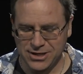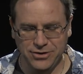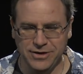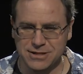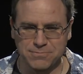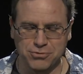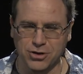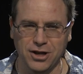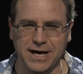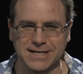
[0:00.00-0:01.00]
You just
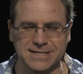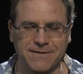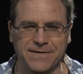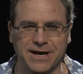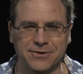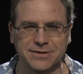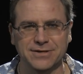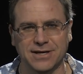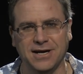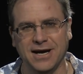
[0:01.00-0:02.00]
put a lot of stuff out.
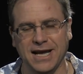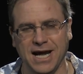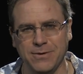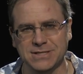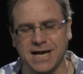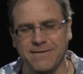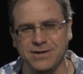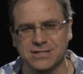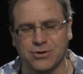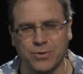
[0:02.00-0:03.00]
And I always have
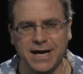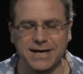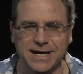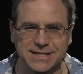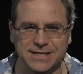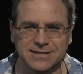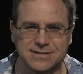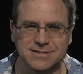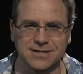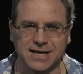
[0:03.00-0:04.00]
these grand
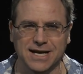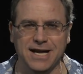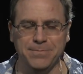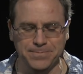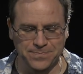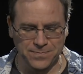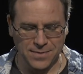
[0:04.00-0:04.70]
ideas. Like I'm